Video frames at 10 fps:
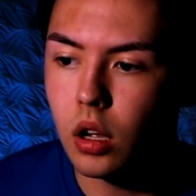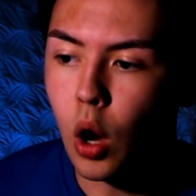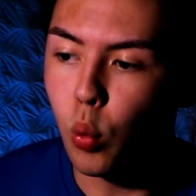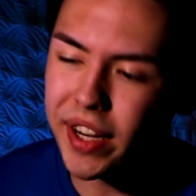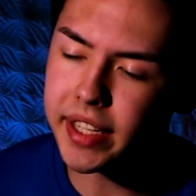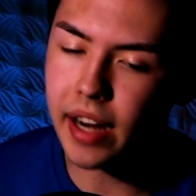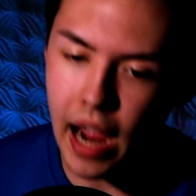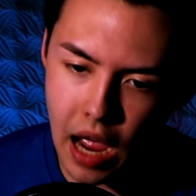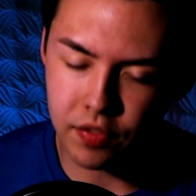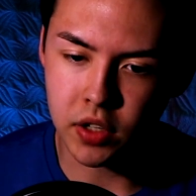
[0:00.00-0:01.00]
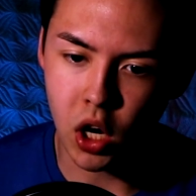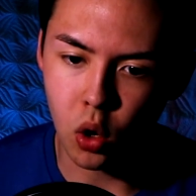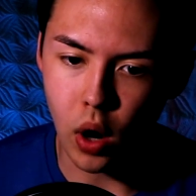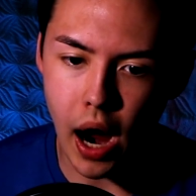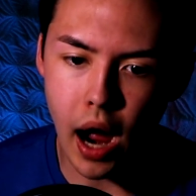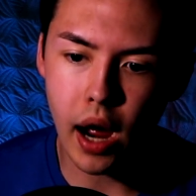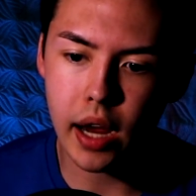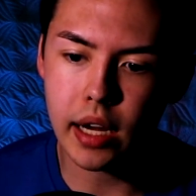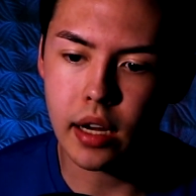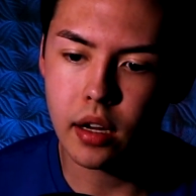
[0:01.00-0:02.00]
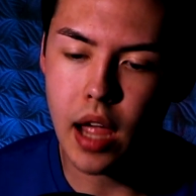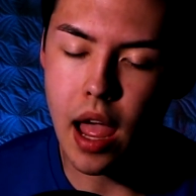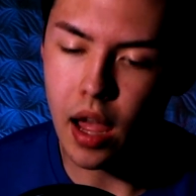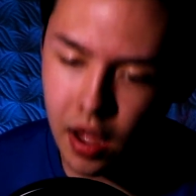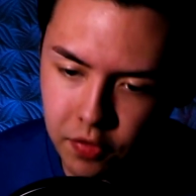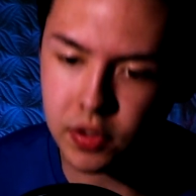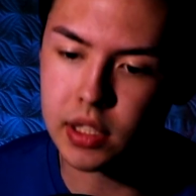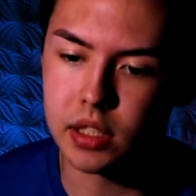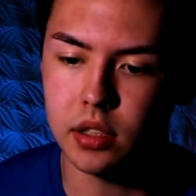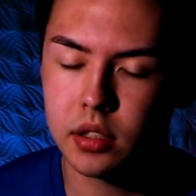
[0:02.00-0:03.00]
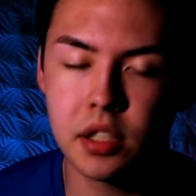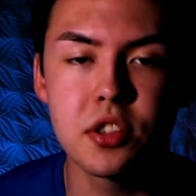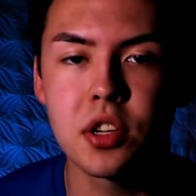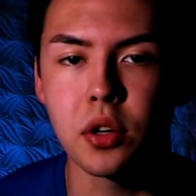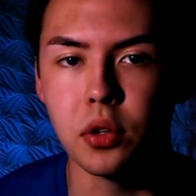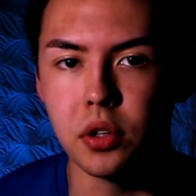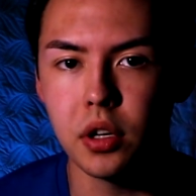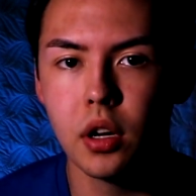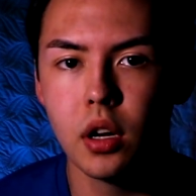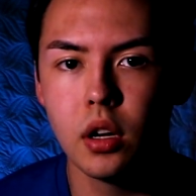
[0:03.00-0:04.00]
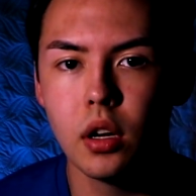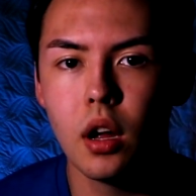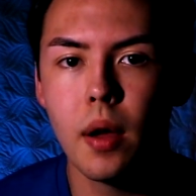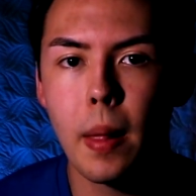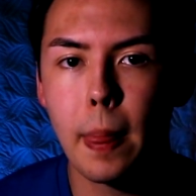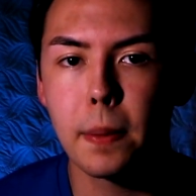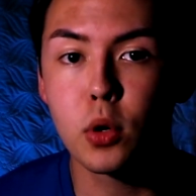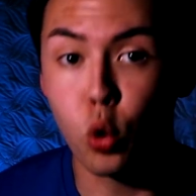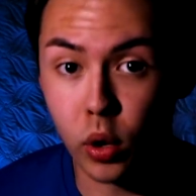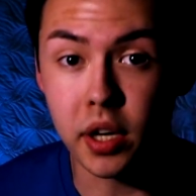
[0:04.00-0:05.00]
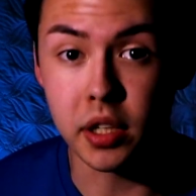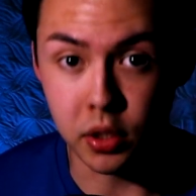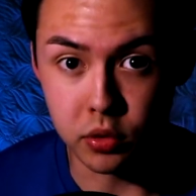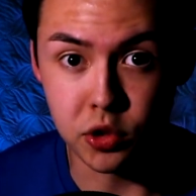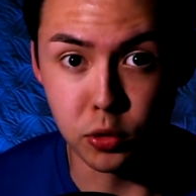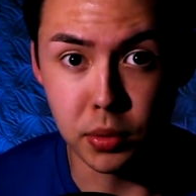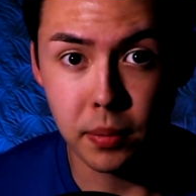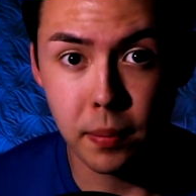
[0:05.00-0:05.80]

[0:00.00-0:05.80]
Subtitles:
A week and a half ago, I heavily considered quitting YouTube.